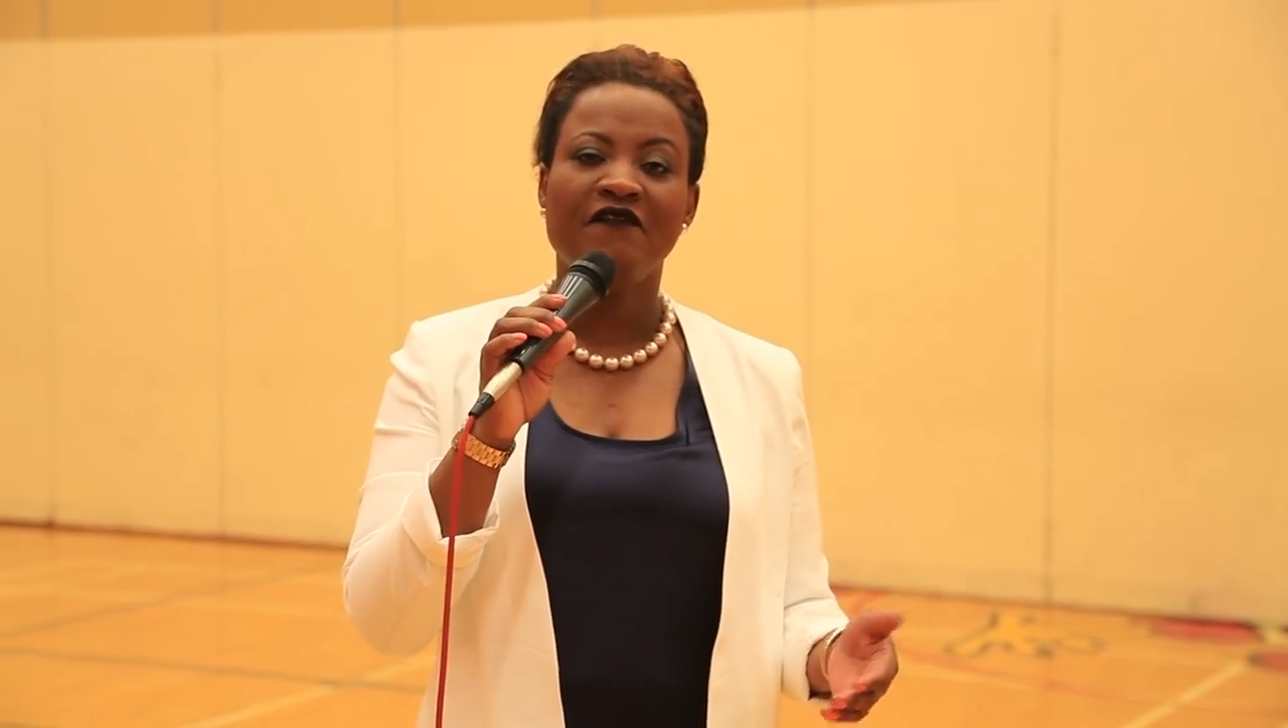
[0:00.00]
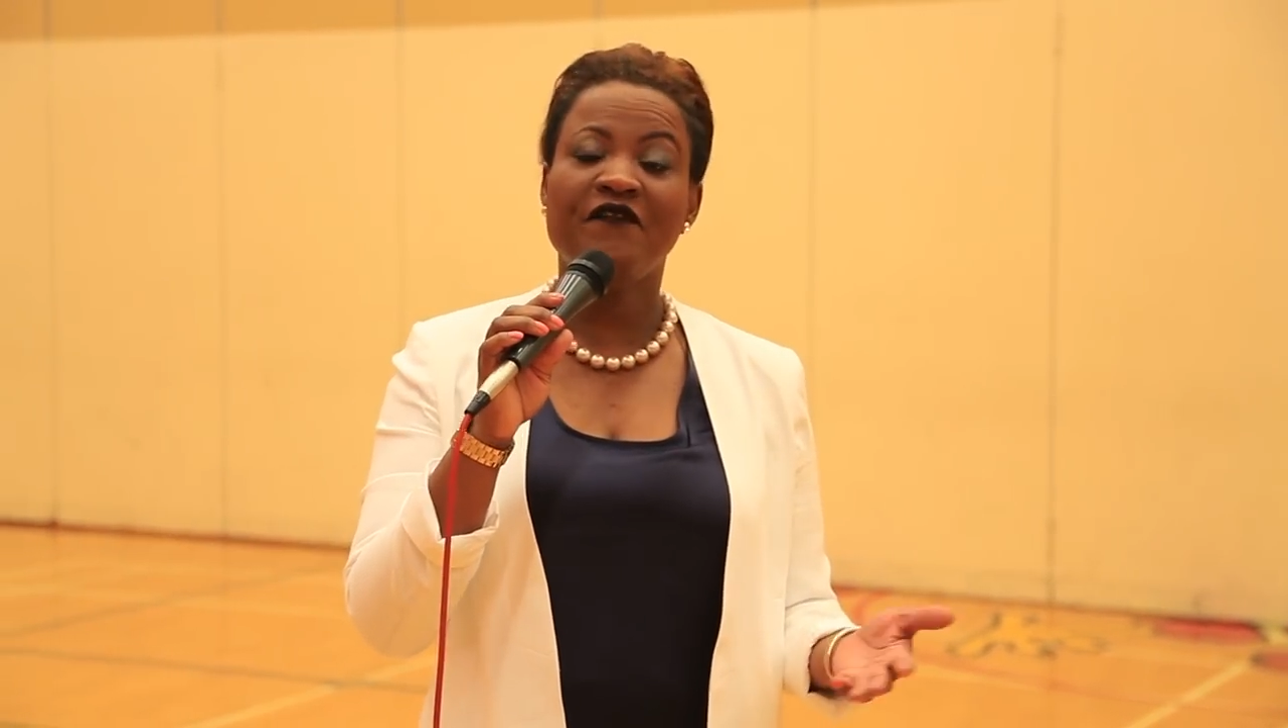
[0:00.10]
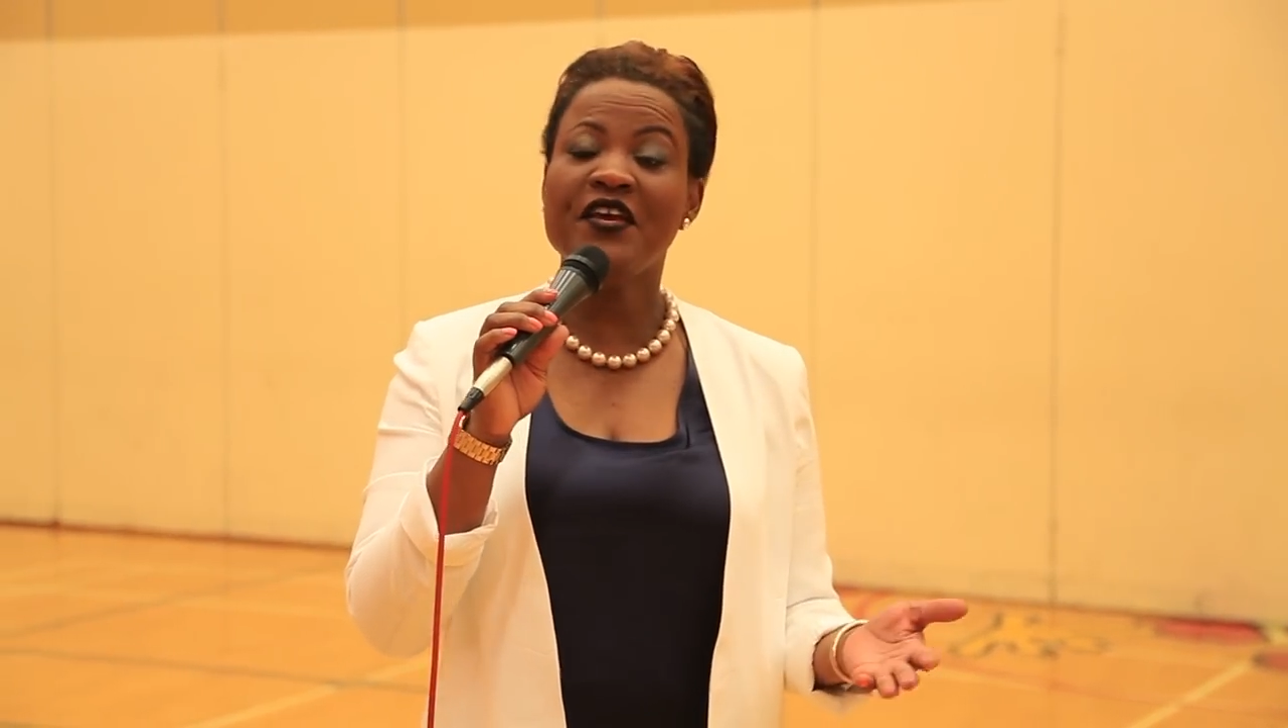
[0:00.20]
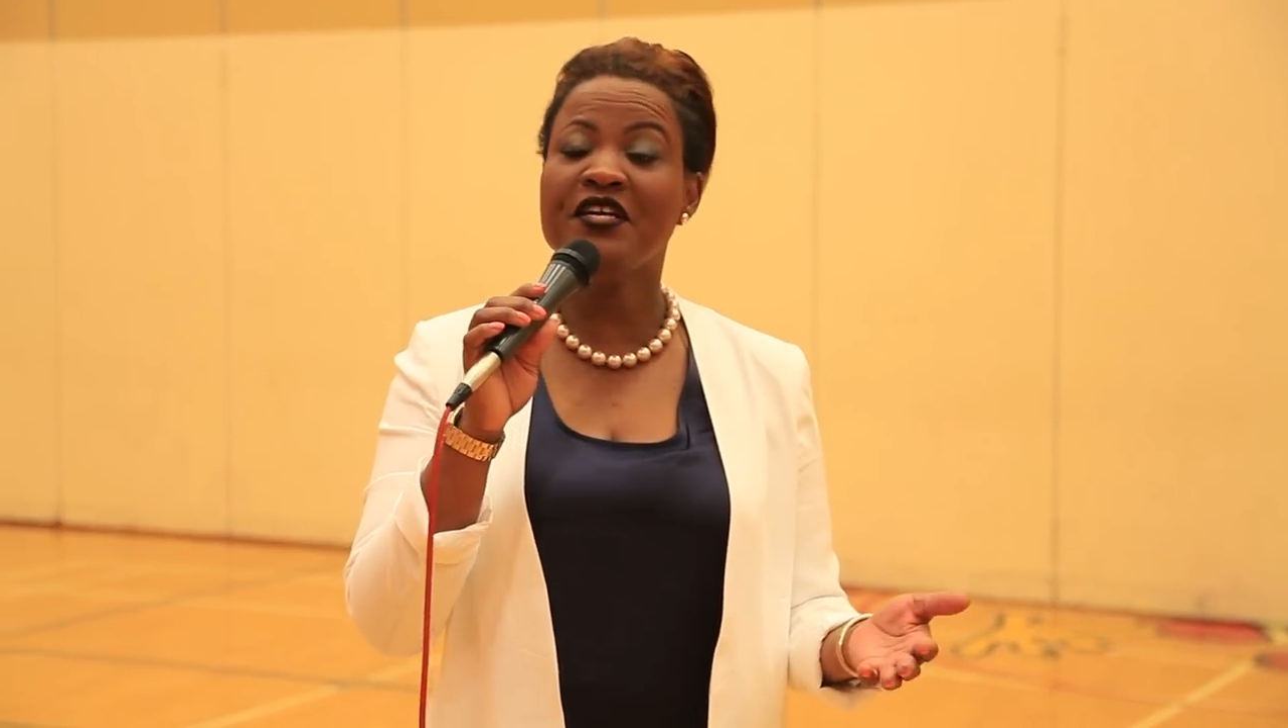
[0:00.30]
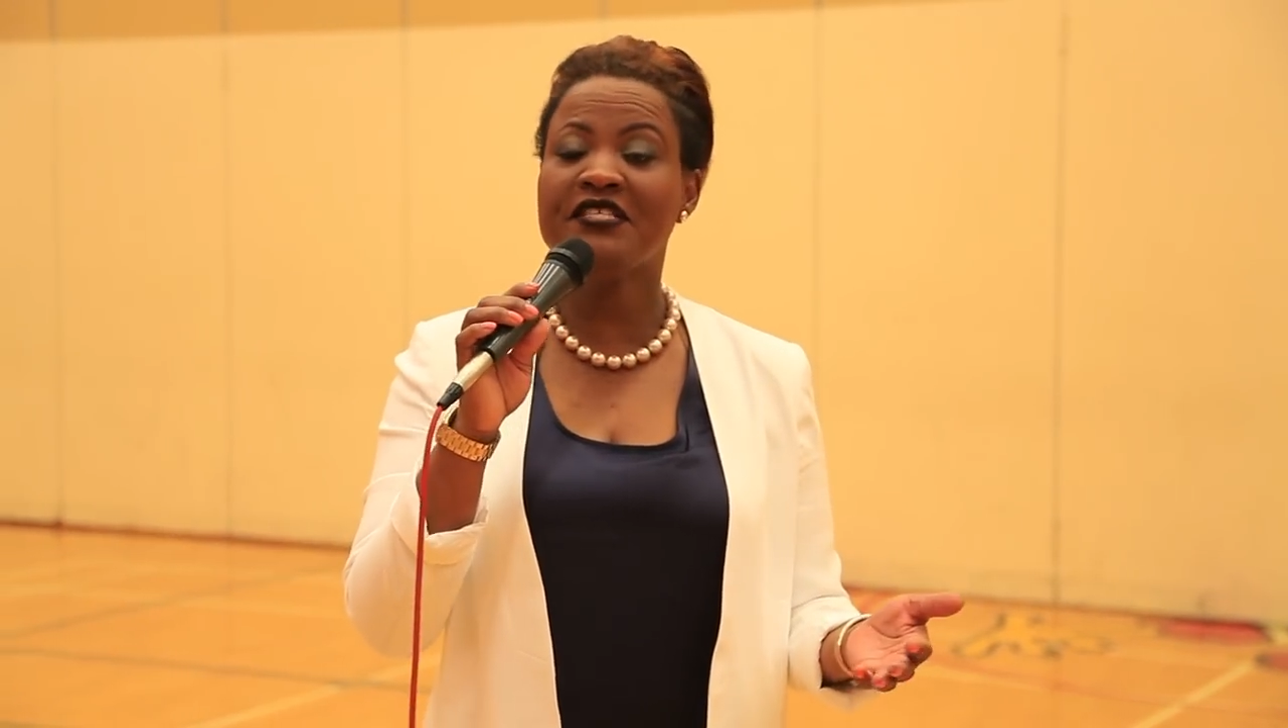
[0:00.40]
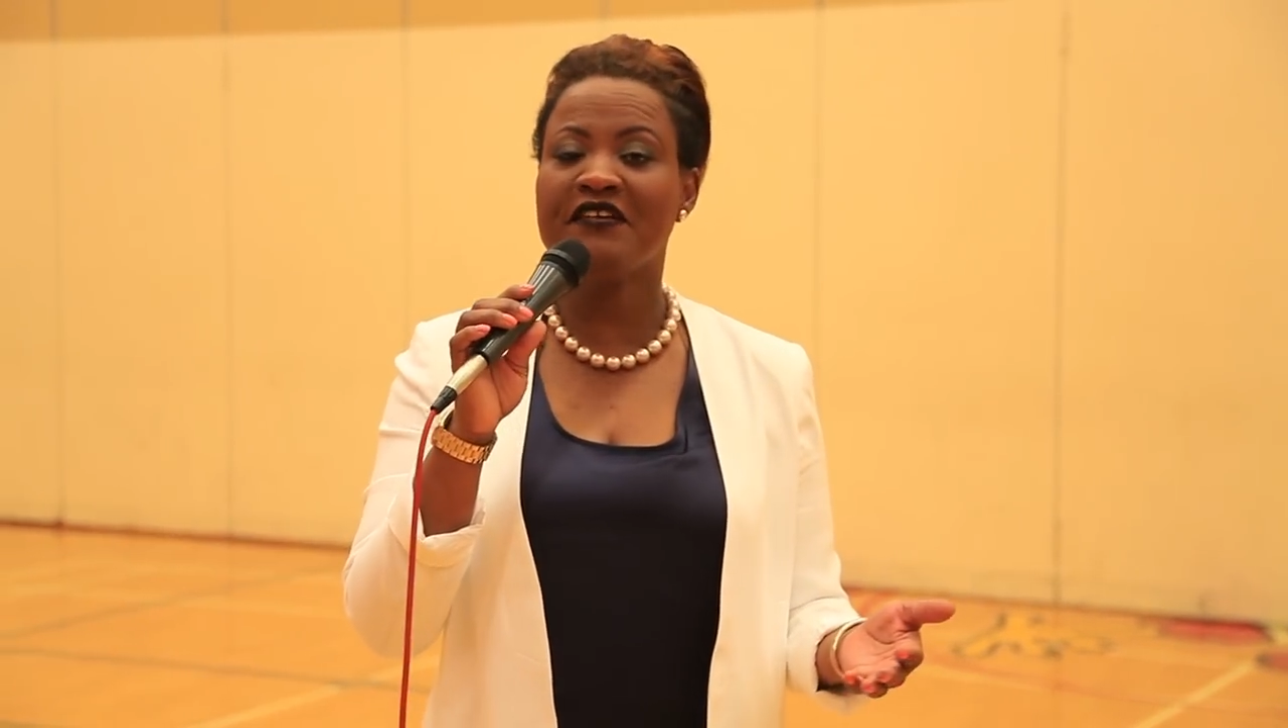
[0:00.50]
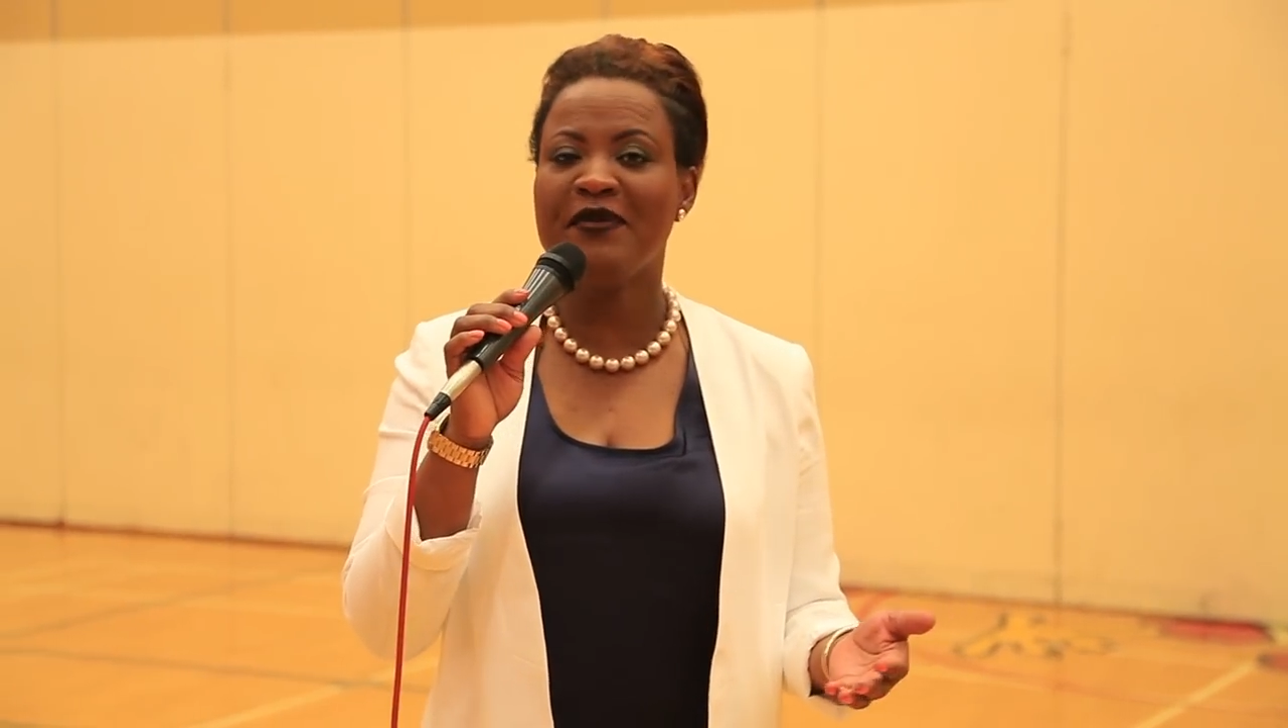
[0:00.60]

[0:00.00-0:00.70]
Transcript: fingers of